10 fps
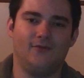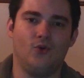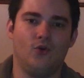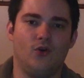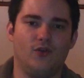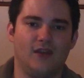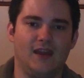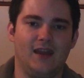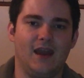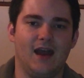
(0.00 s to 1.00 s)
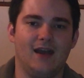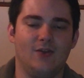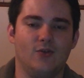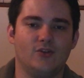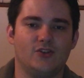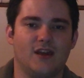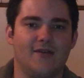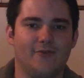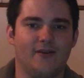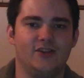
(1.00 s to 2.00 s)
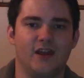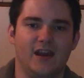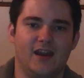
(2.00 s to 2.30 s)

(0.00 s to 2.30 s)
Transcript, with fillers: for the uh, launch coverage.